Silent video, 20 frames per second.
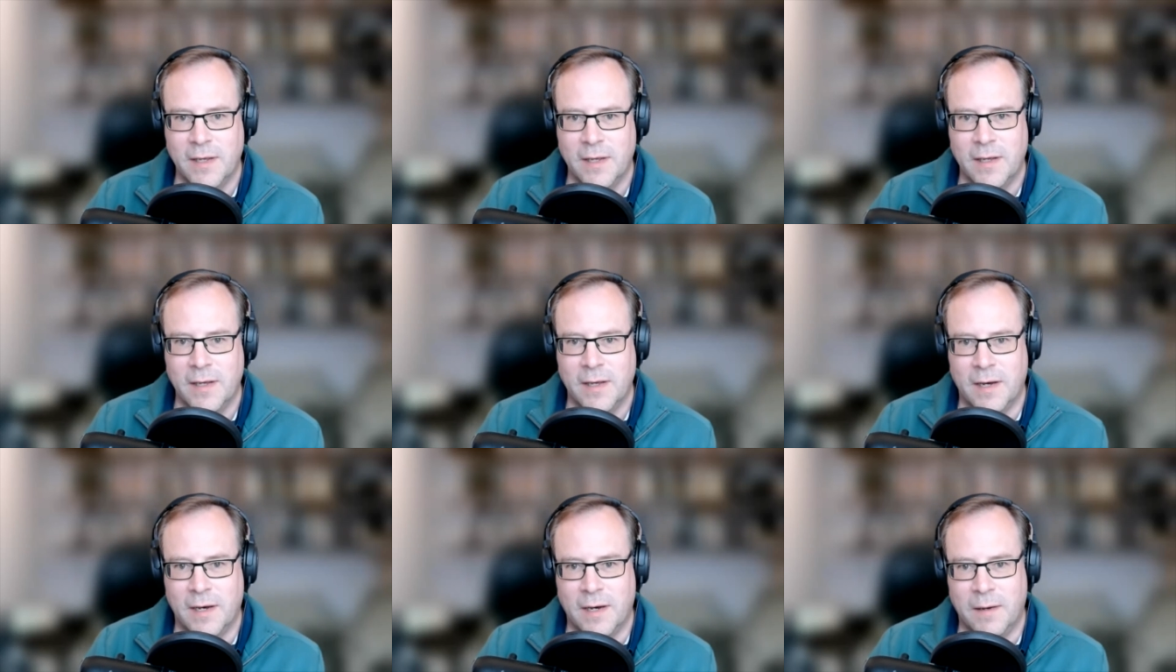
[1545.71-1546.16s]

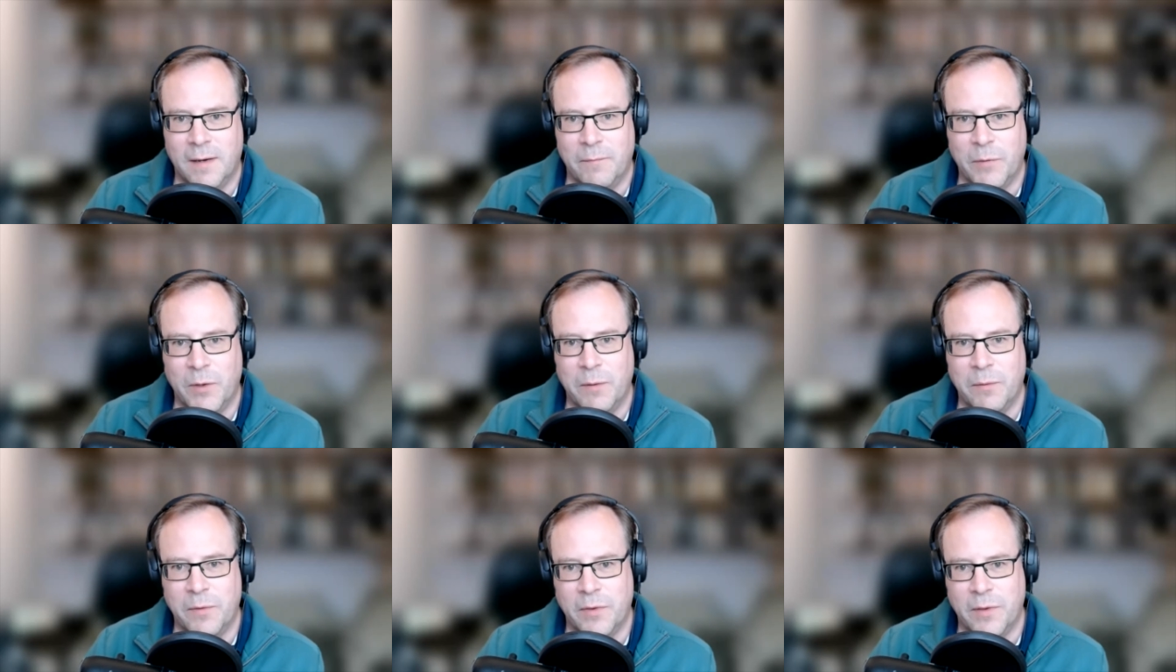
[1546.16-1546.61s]
um,
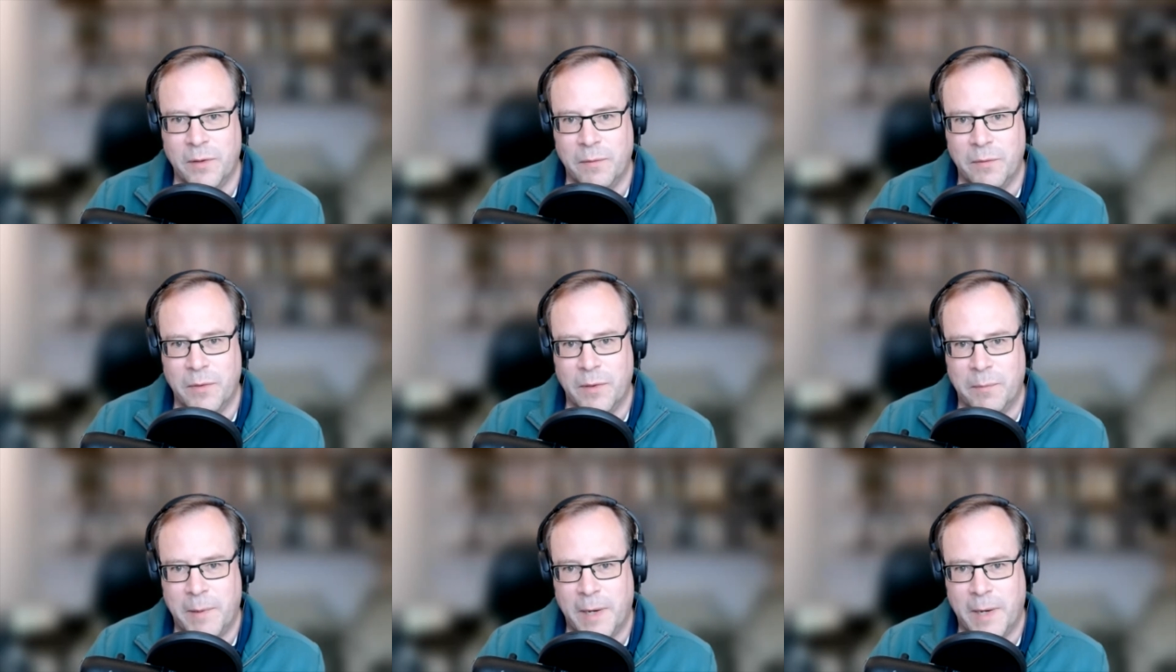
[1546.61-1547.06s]
the, the, the
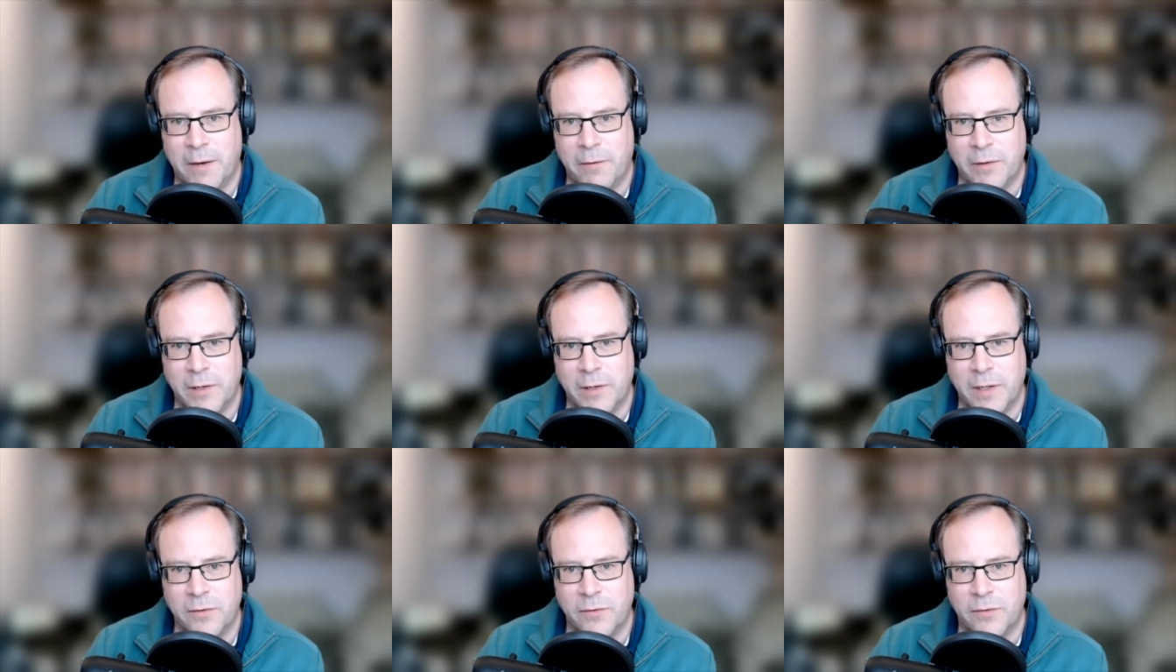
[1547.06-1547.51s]
power
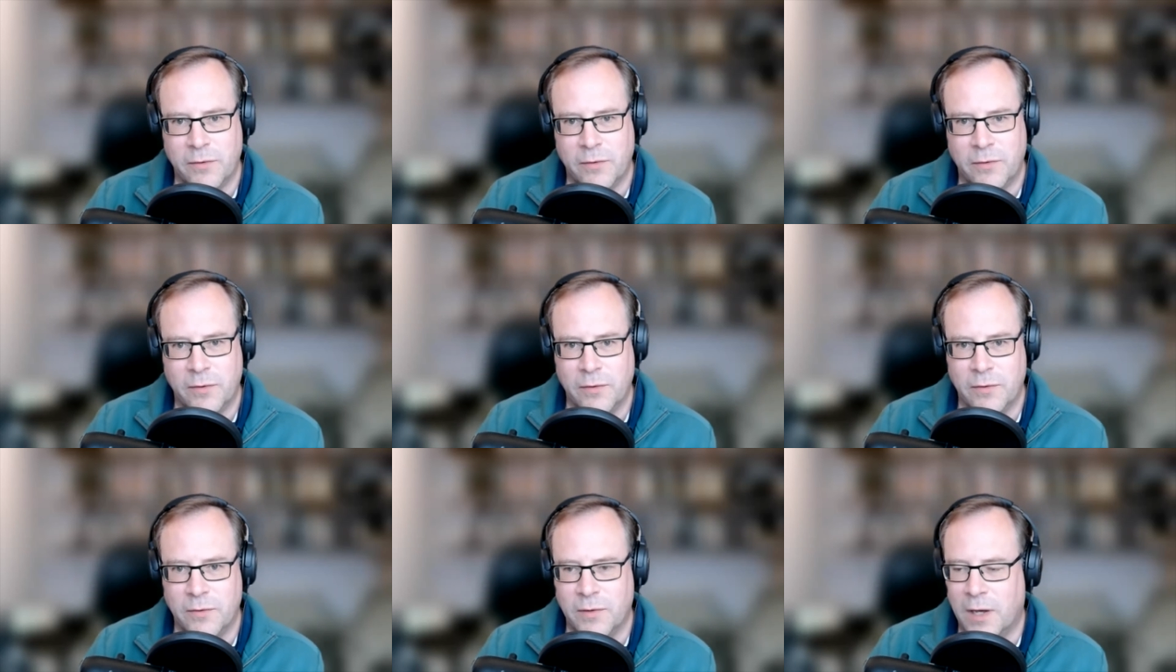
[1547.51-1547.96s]
users
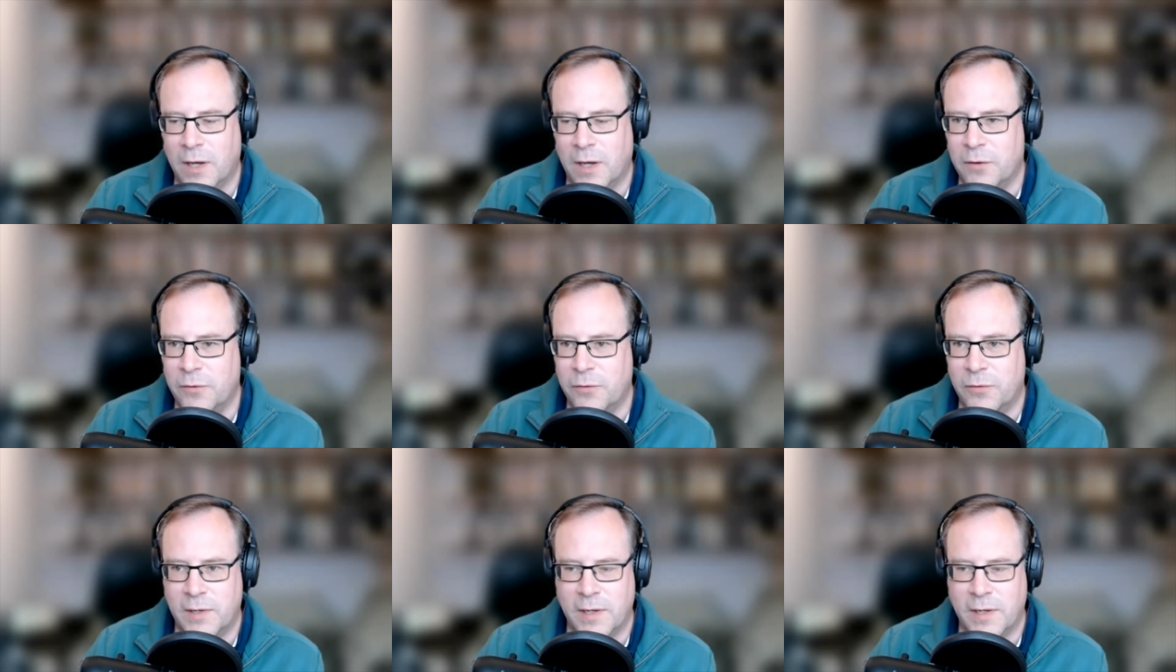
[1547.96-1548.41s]
who are
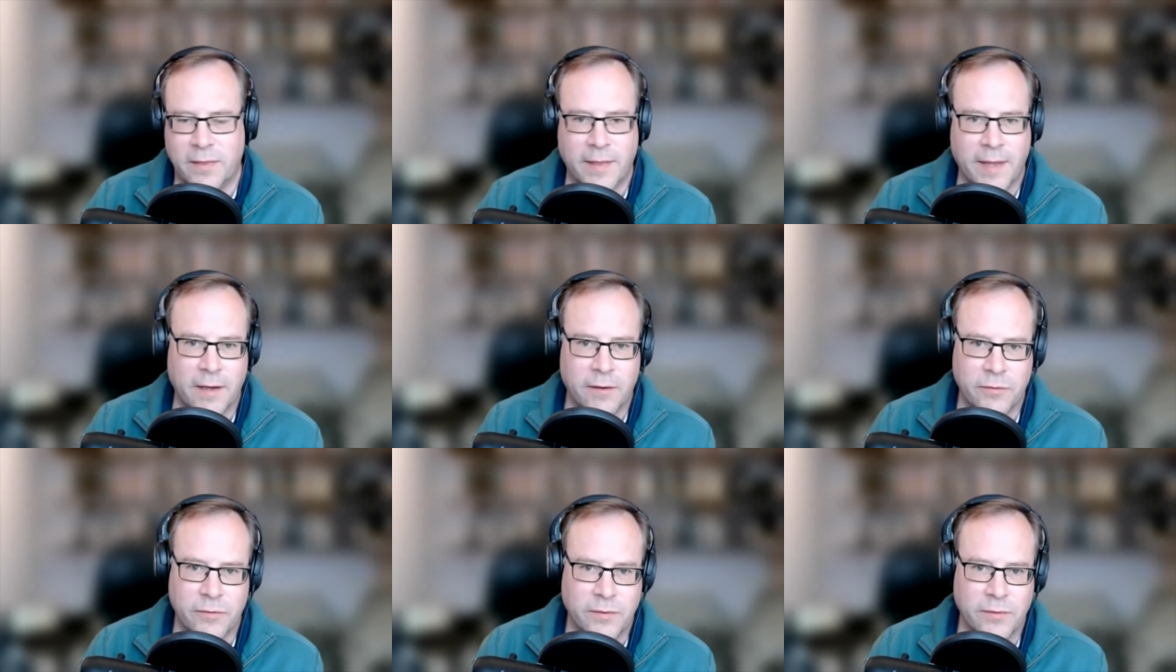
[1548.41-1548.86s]
hosting
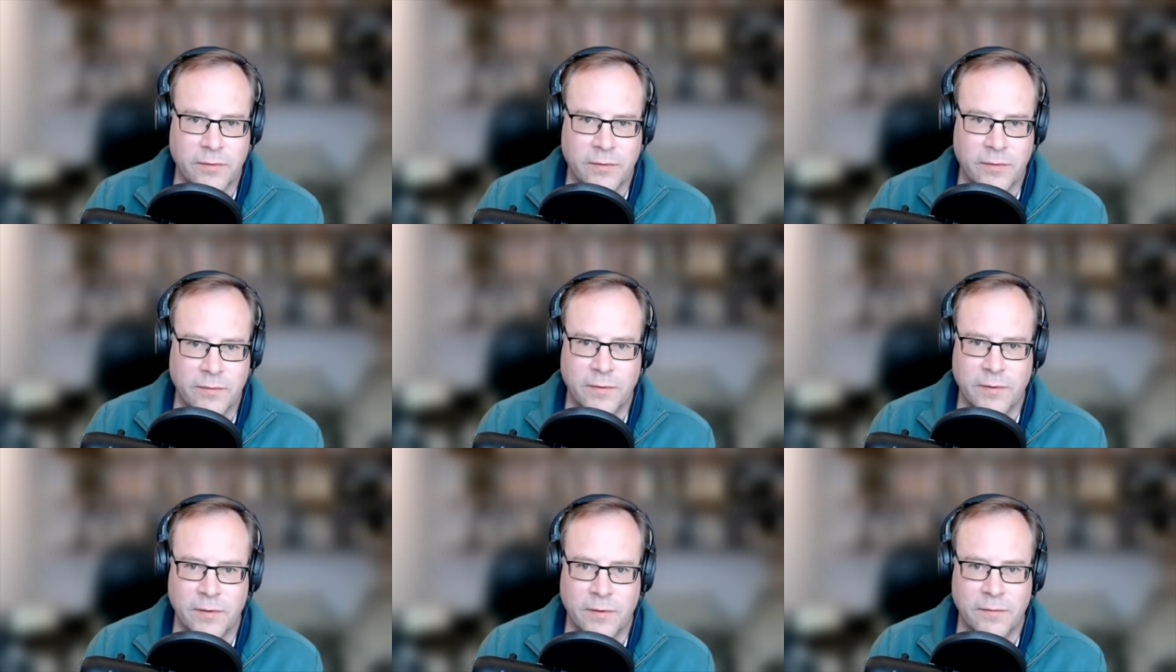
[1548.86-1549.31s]
thousands of,
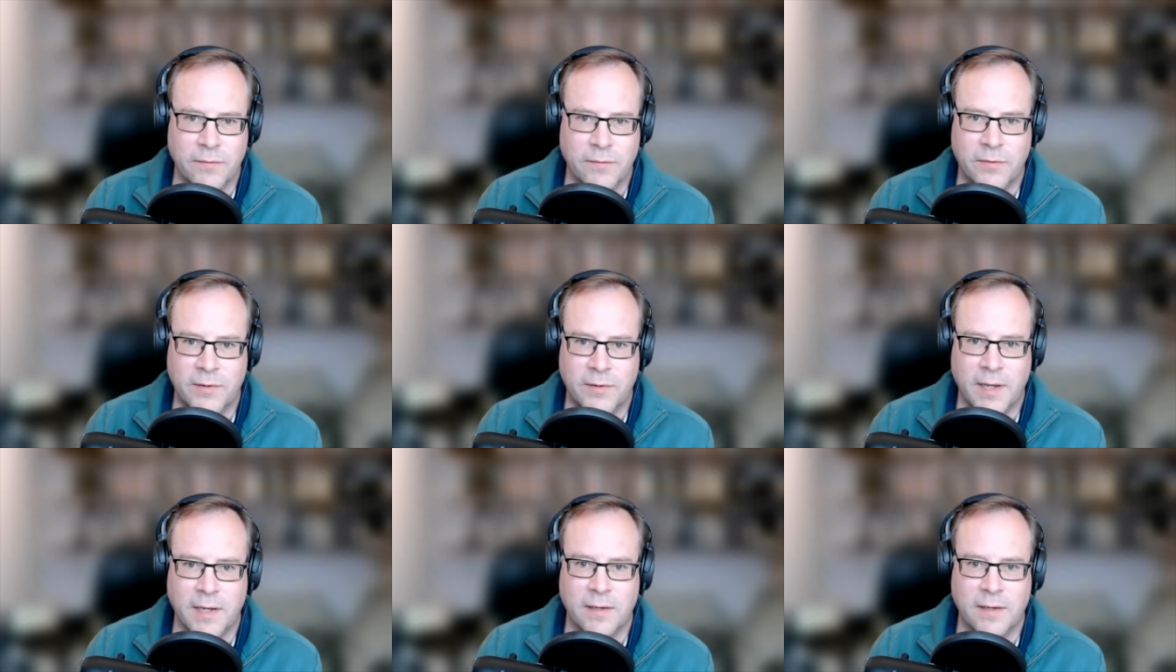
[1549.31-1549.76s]
of
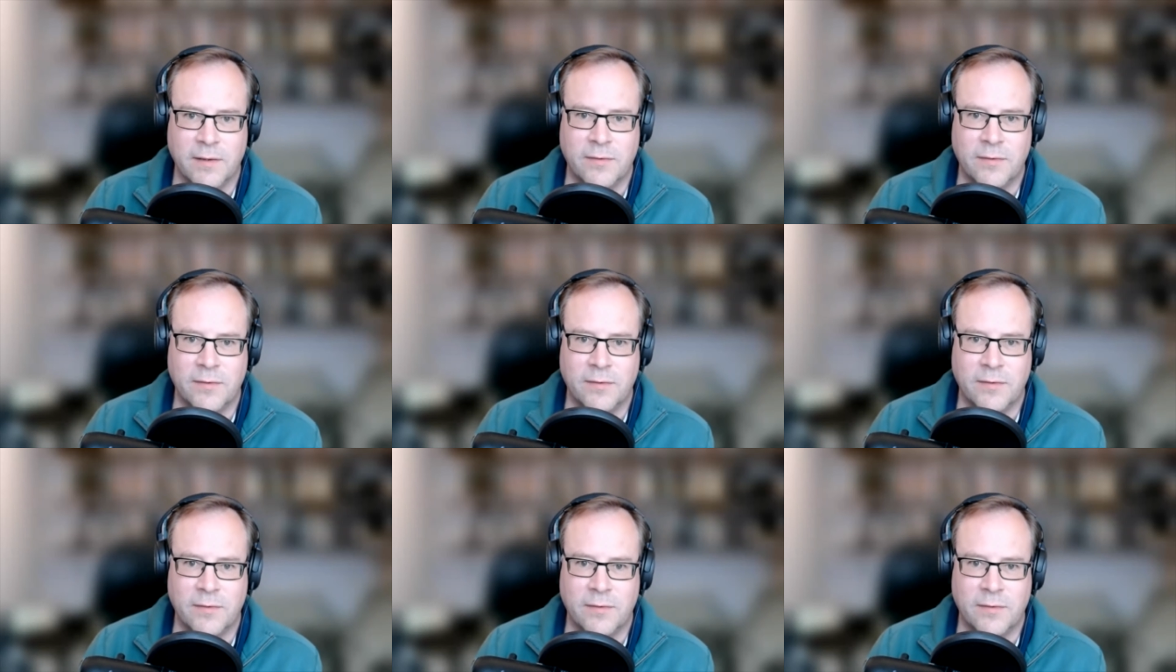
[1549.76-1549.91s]
stakes.